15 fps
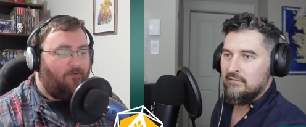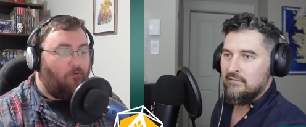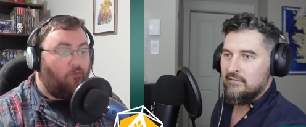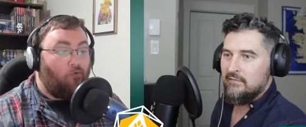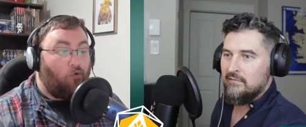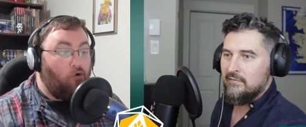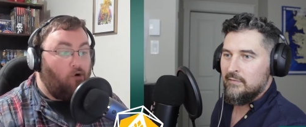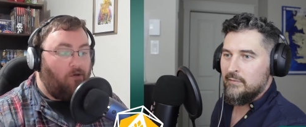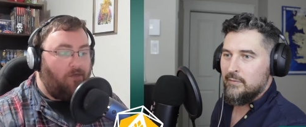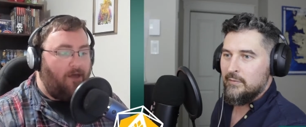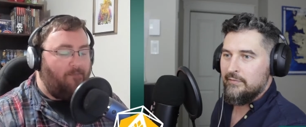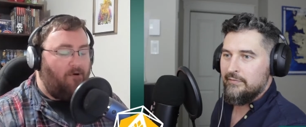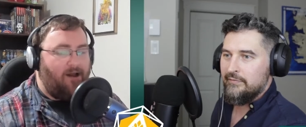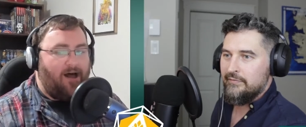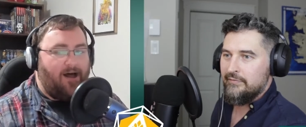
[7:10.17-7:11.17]
Speaker 1: rule they
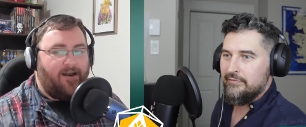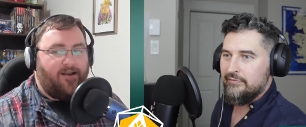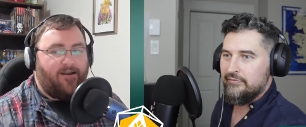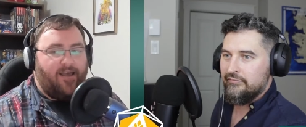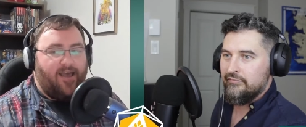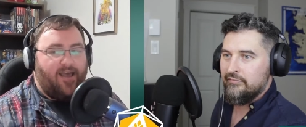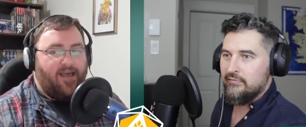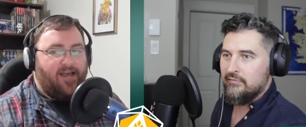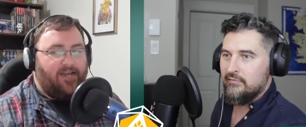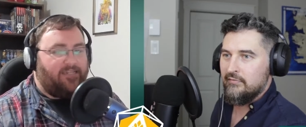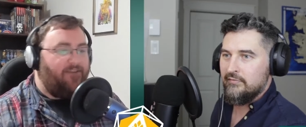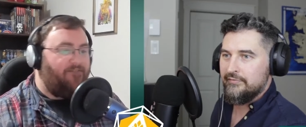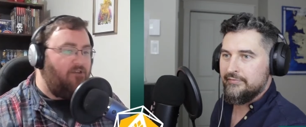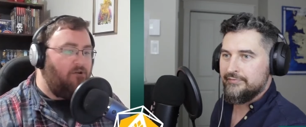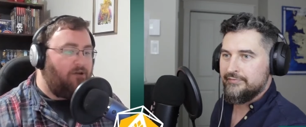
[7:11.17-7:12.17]
put on it, is
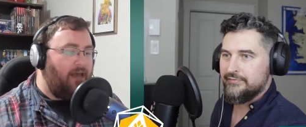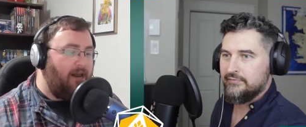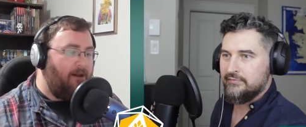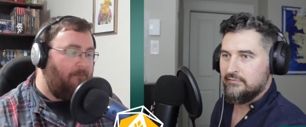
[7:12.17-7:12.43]
if you get a